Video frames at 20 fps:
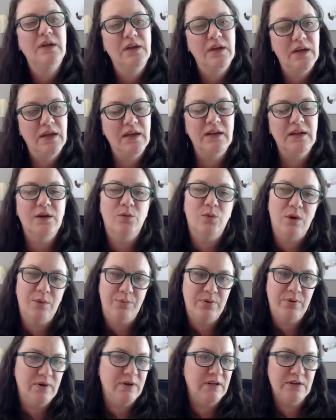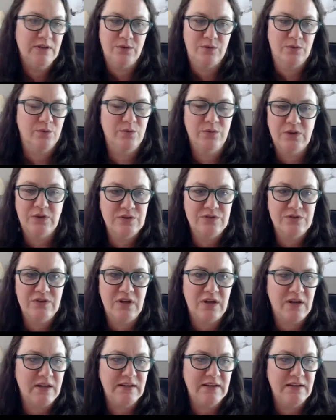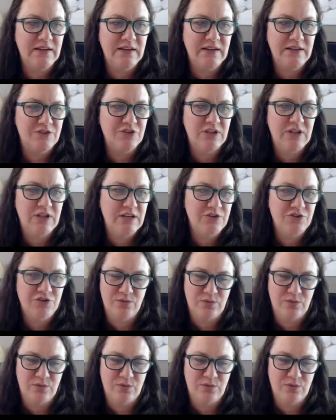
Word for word: and at what point are, there's not an education.